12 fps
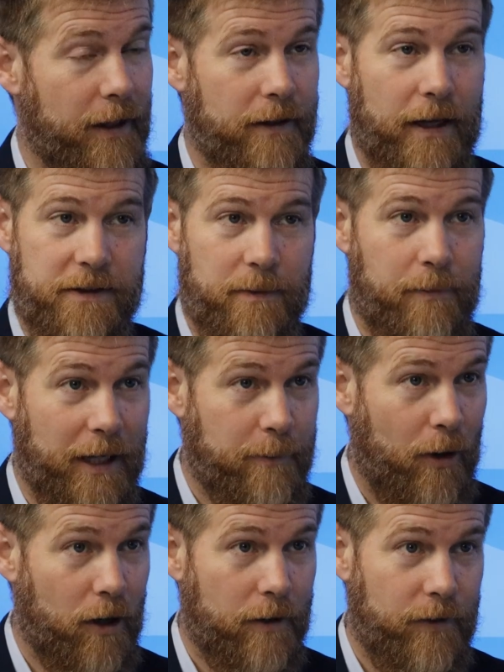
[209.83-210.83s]
think that's a big
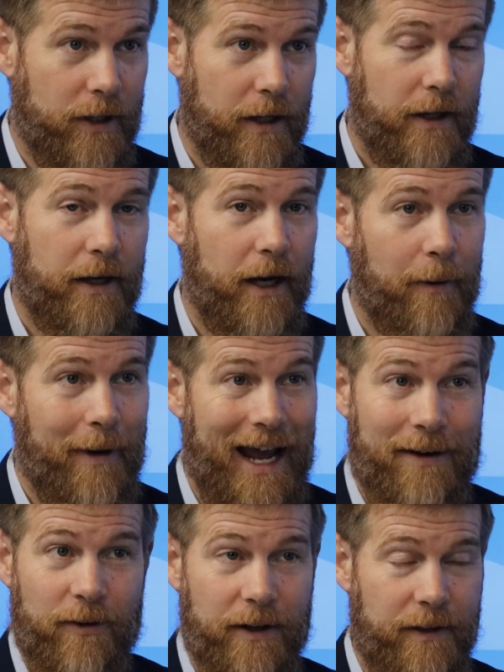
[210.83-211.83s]
part of it.
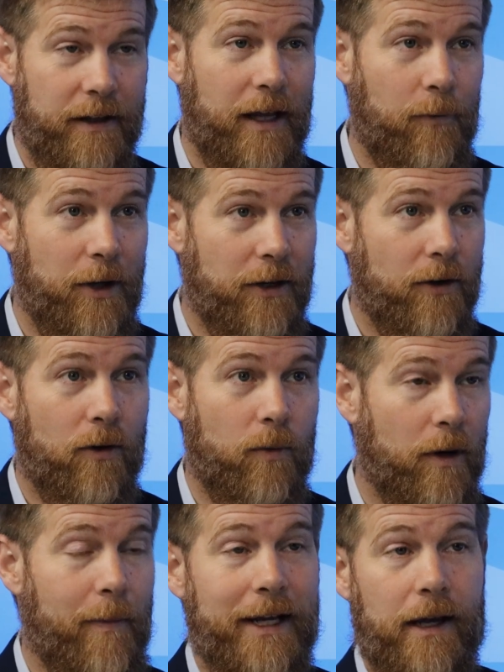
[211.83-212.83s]
Everything that we do,
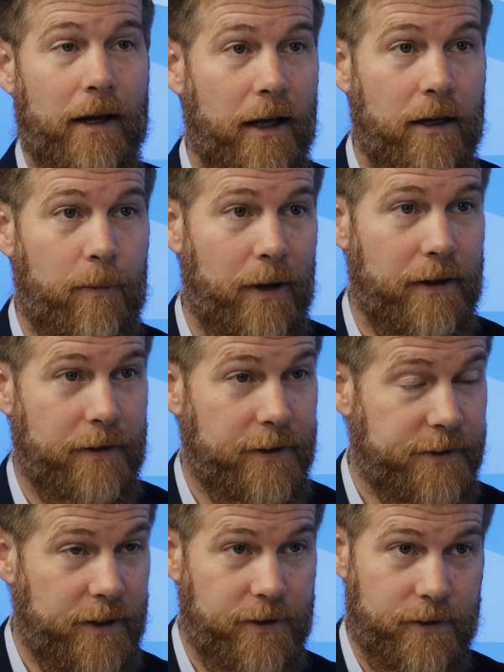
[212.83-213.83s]
we're making independent
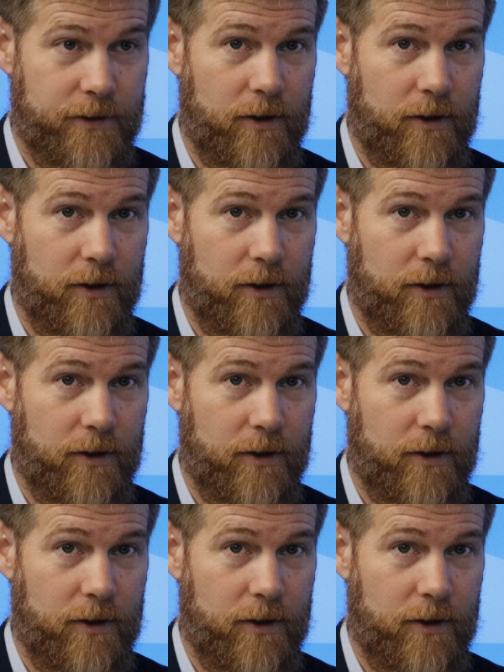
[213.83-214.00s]
decisions.